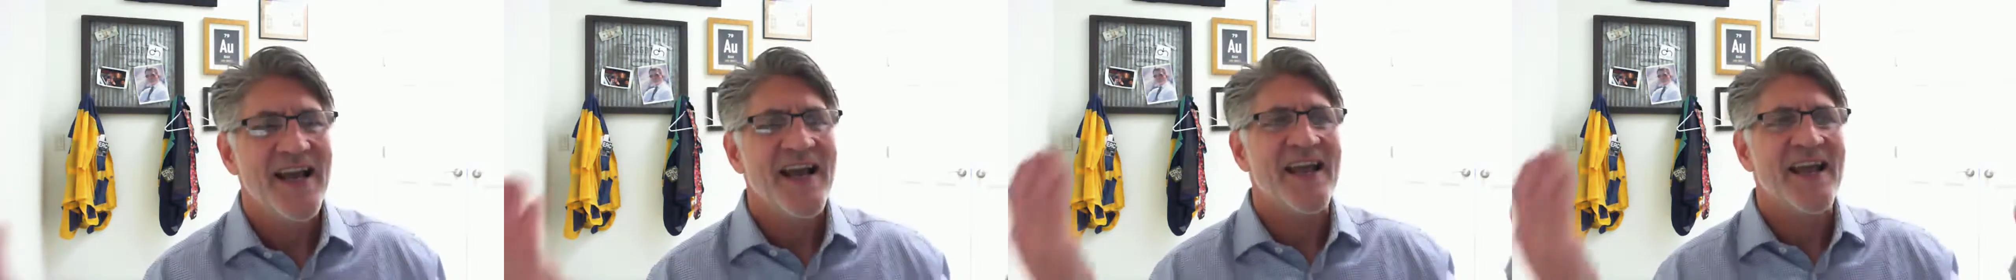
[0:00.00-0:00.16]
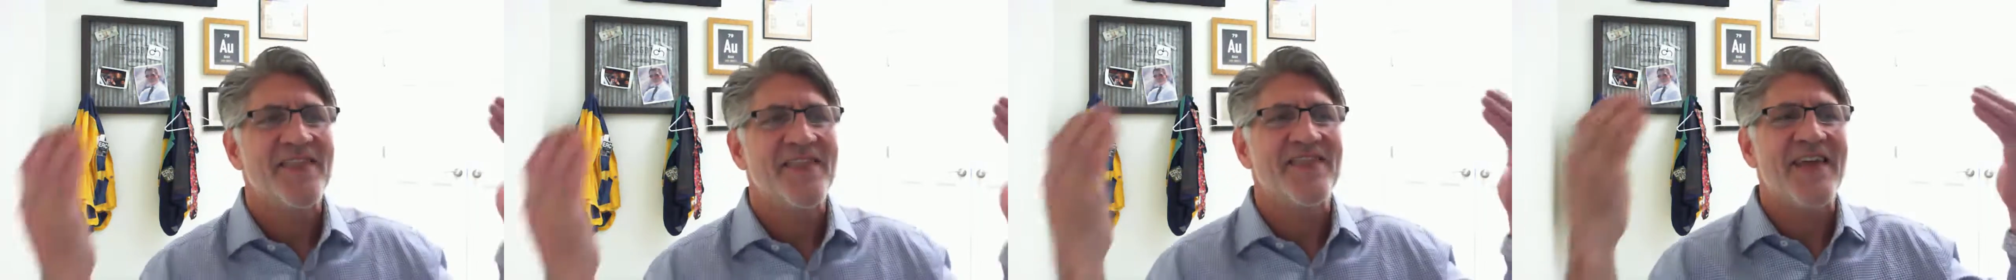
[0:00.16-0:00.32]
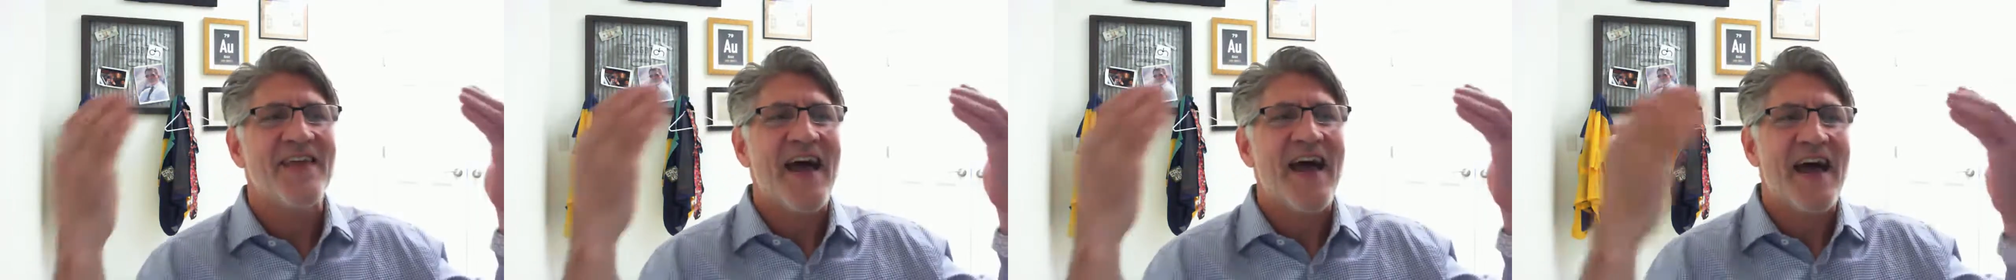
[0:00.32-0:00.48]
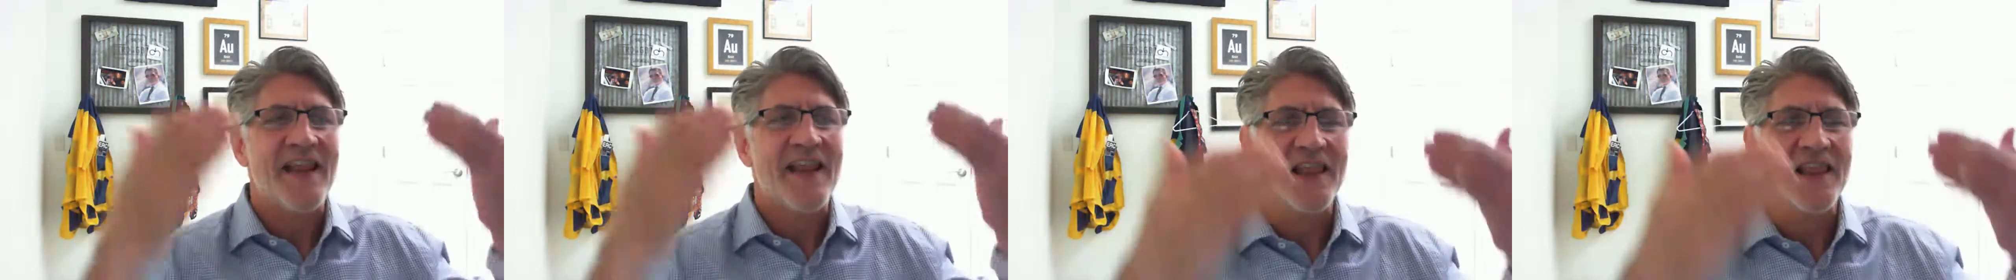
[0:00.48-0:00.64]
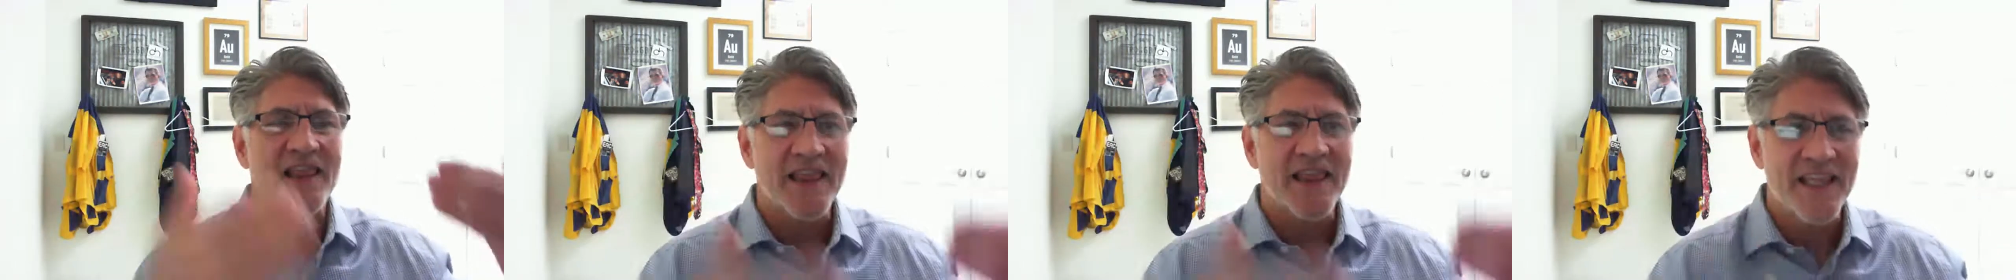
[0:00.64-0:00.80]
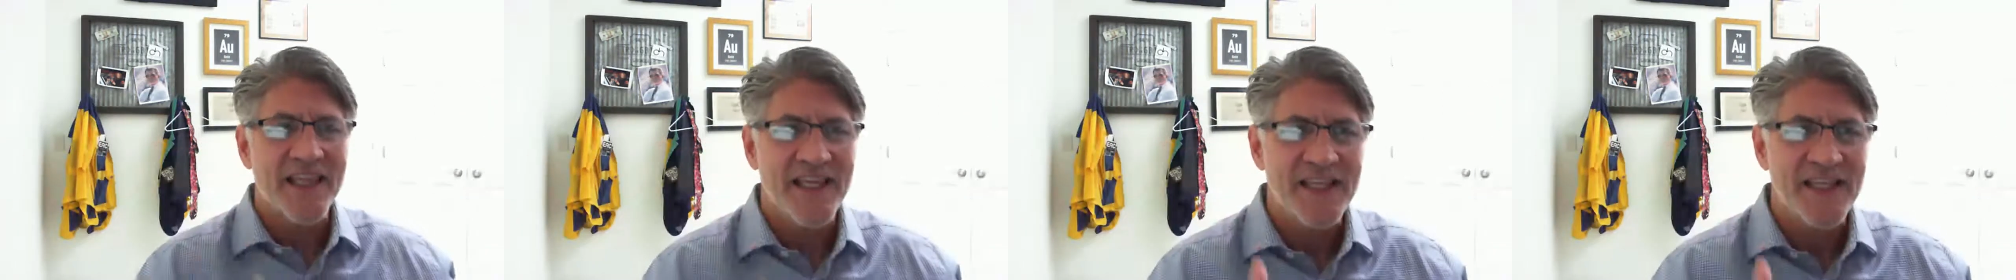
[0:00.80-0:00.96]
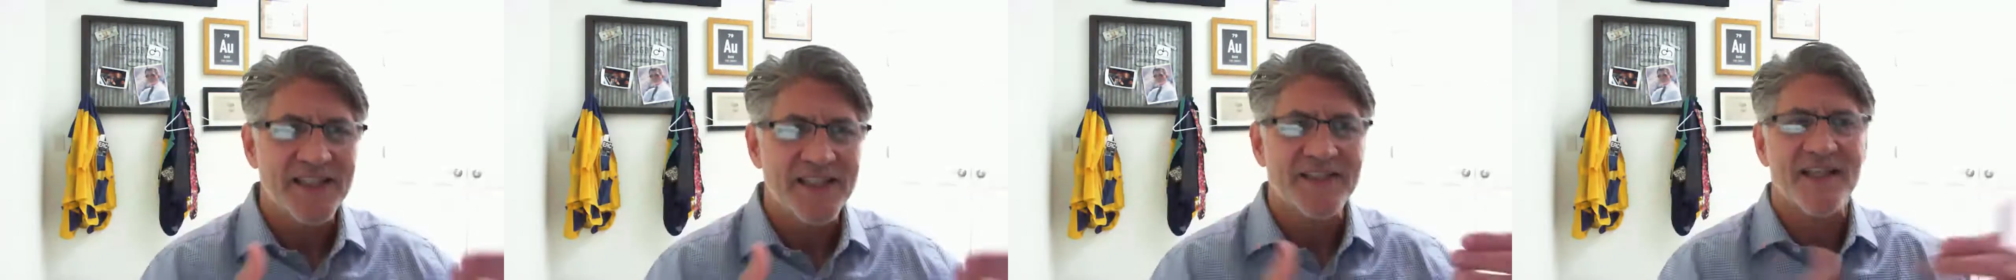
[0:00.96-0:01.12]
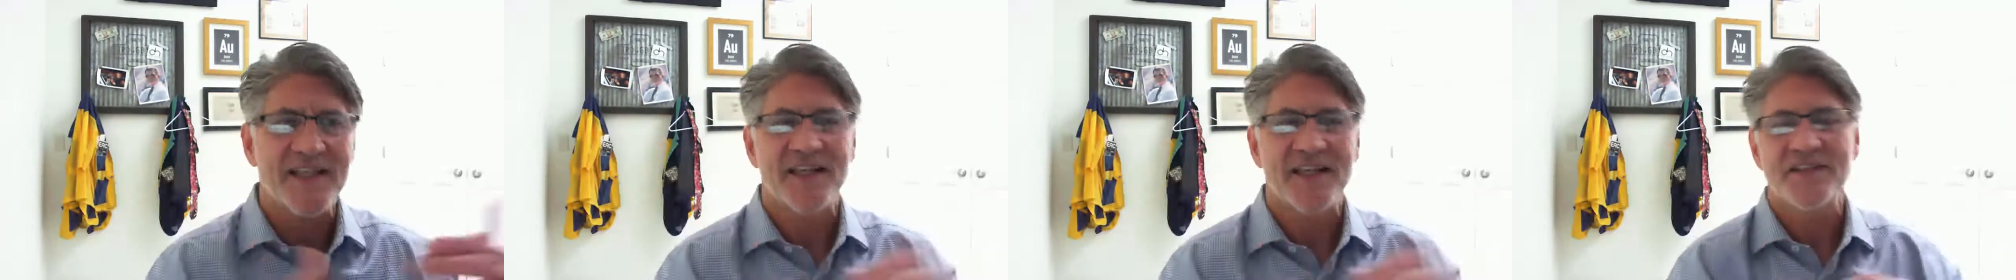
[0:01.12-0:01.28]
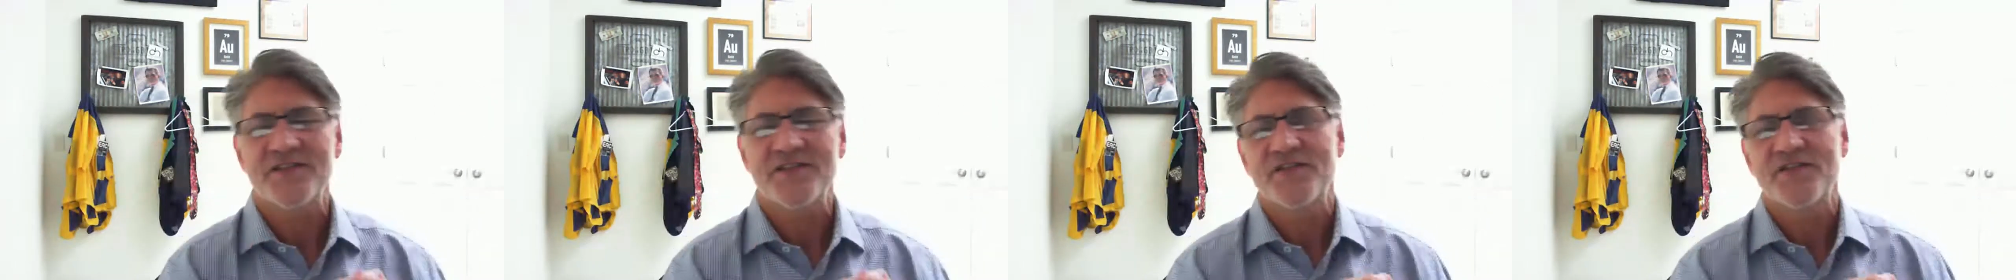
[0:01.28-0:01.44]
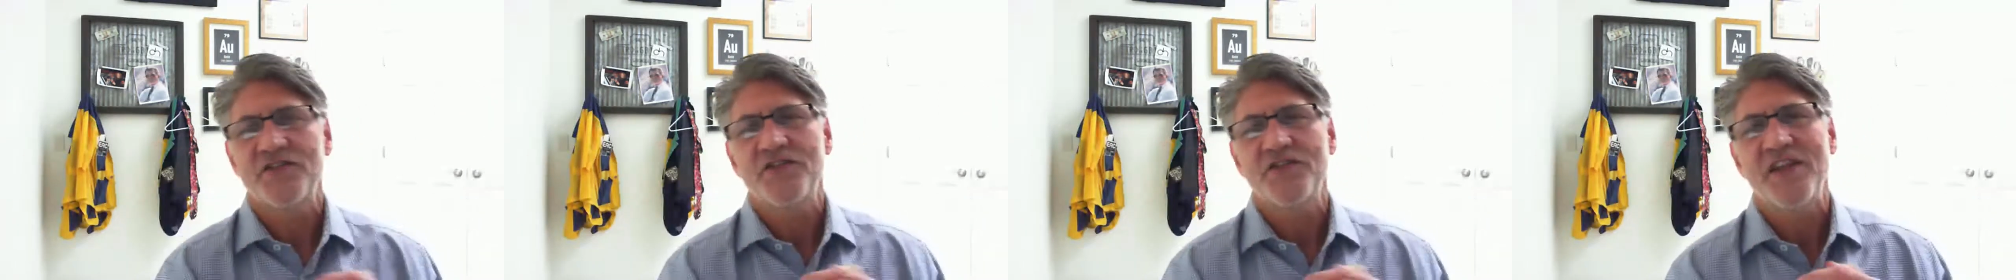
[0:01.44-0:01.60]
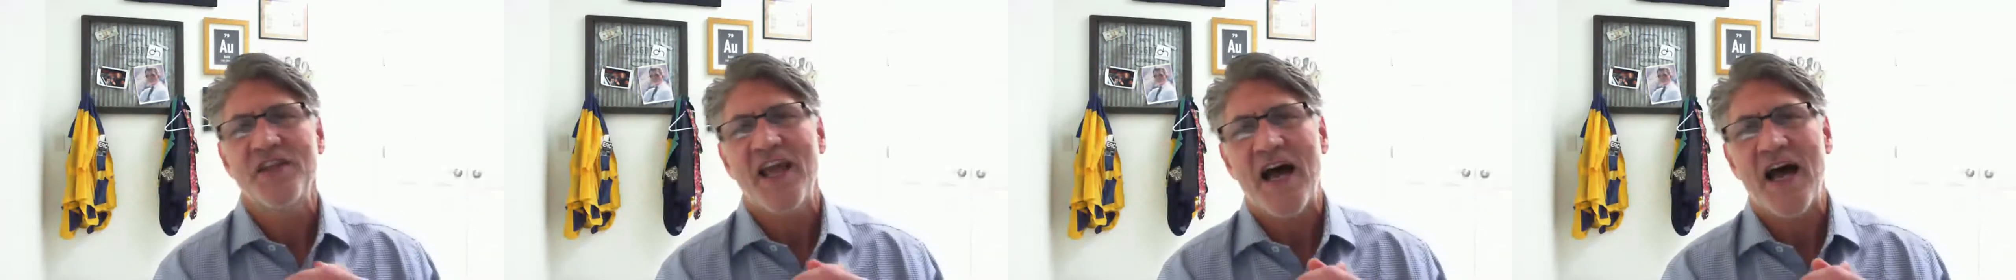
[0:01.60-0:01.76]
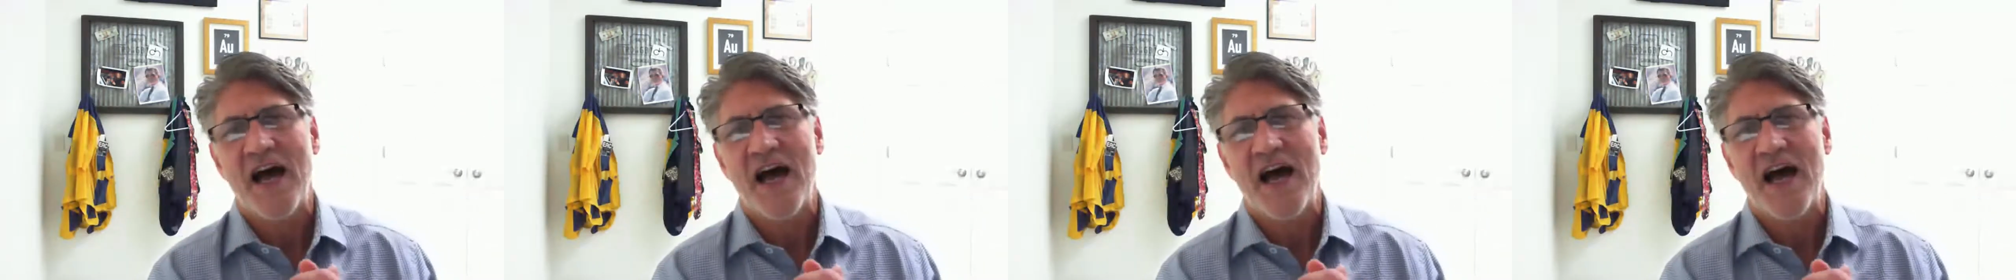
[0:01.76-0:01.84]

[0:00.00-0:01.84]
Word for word: and that leads us to the